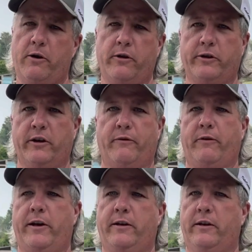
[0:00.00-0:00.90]
than you're going to
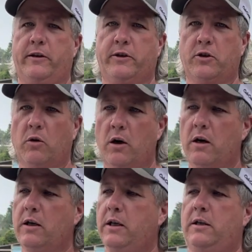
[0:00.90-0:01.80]
find in any
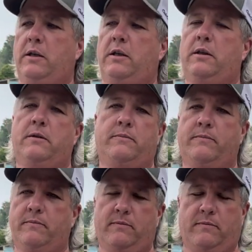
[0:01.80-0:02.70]
store.
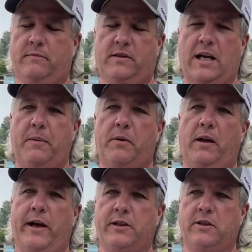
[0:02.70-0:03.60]
Top of the
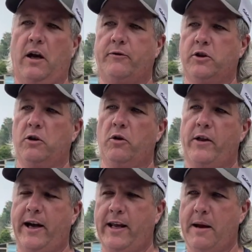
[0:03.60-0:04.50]
line stuff. So
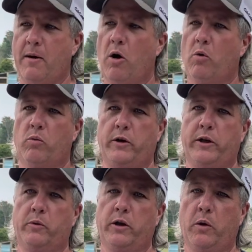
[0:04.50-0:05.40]
that came out
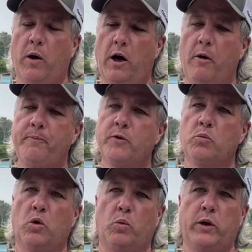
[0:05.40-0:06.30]
really, really well.
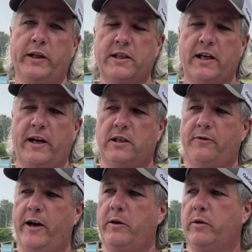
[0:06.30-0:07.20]
We're really
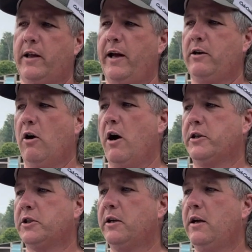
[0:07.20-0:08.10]
satisfied with that
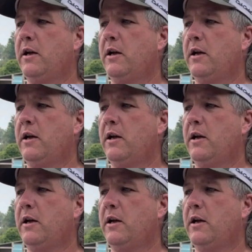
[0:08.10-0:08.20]
cost.